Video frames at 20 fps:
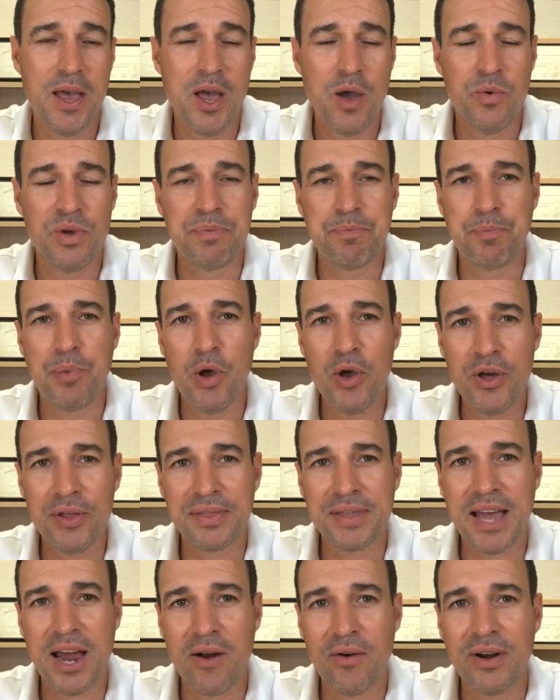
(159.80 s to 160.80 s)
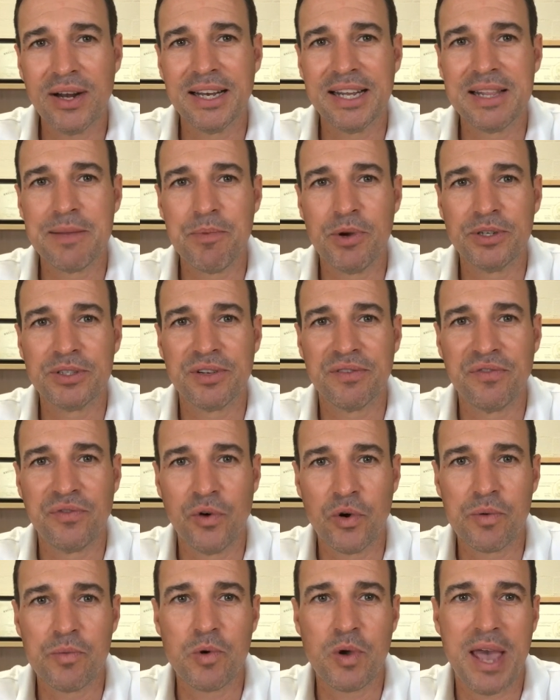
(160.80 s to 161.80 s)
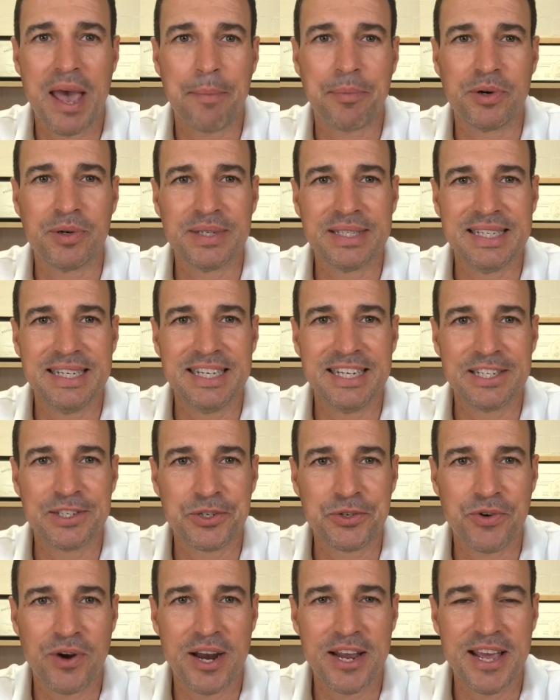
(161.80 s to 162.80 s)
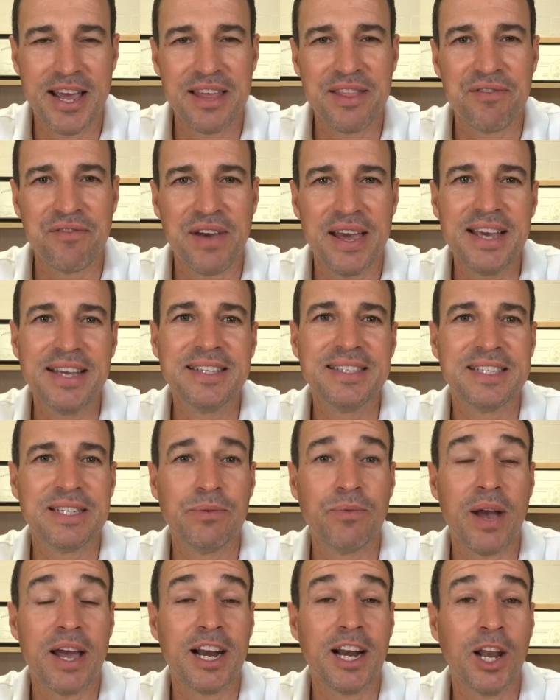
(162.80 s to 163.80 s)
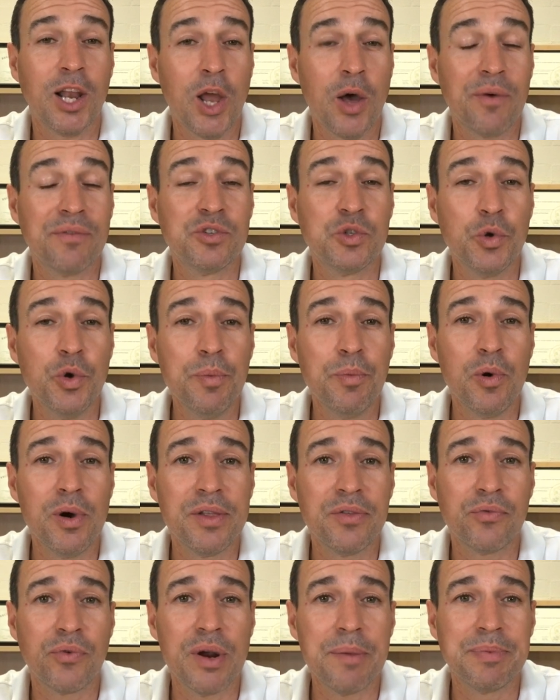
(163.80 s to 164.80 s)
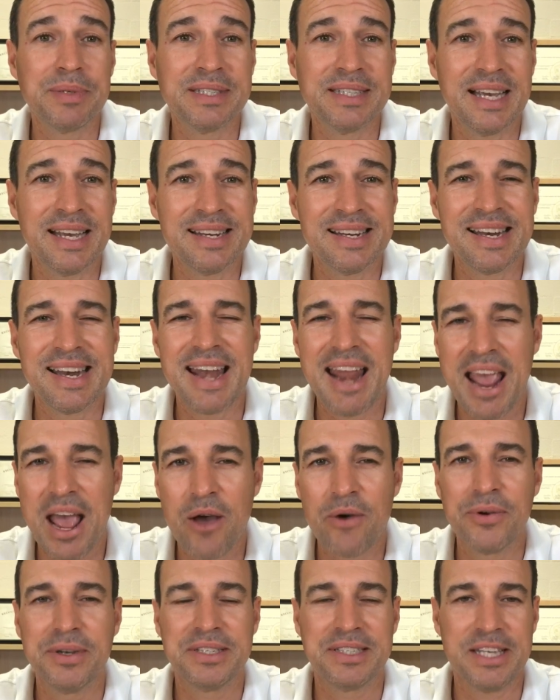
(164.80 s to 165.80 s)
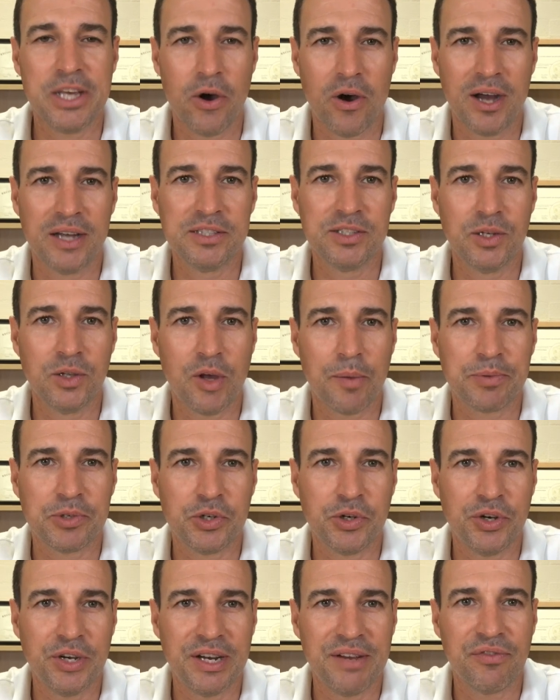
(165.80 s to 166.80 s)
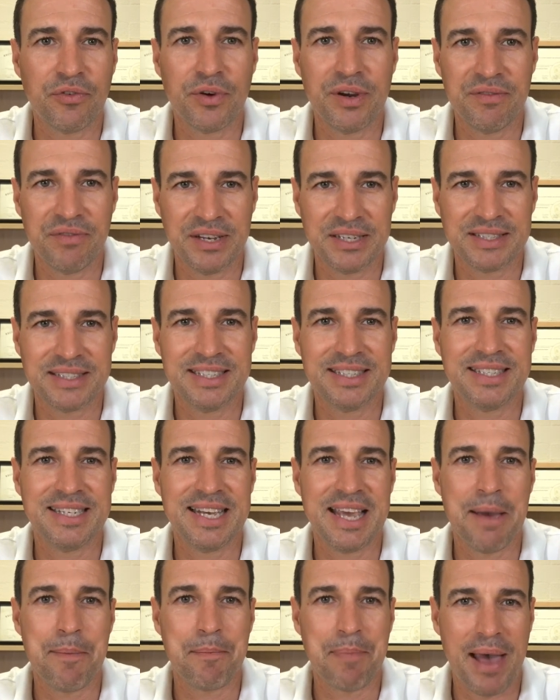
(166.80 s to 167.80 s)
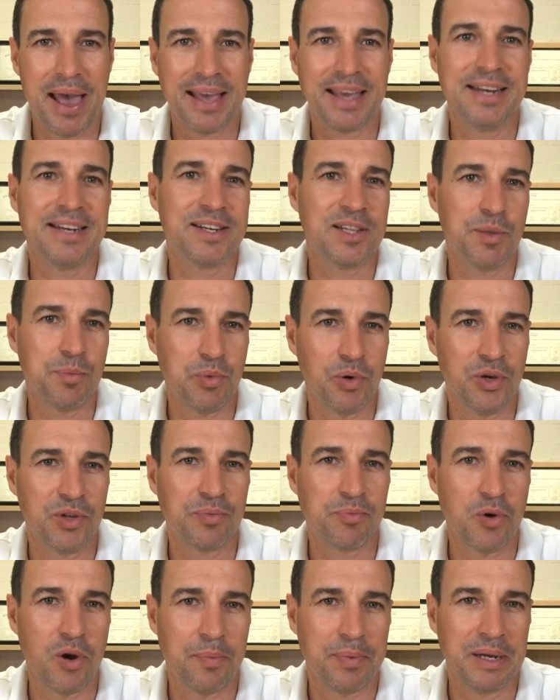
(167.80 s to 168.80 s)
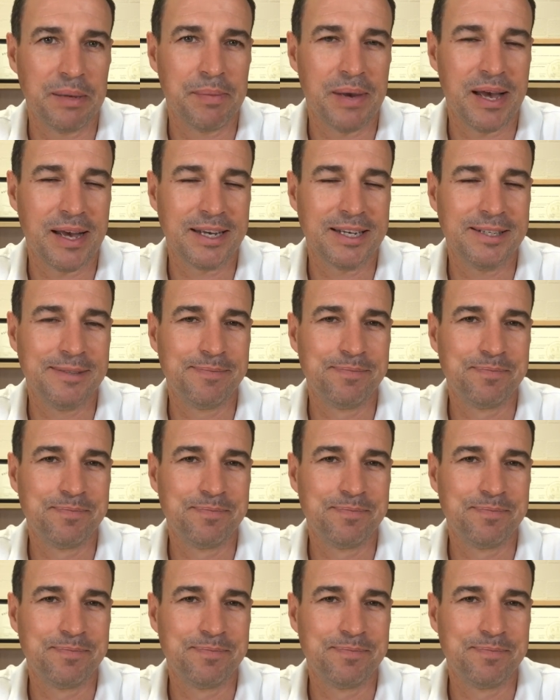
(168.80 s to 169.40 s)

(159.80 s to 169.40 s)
With Perth currently the most affordable capital city in Australia and the vacancy rate at a low of 2.3%, now is the ideal opportunity for investors to get back into the Perth property market.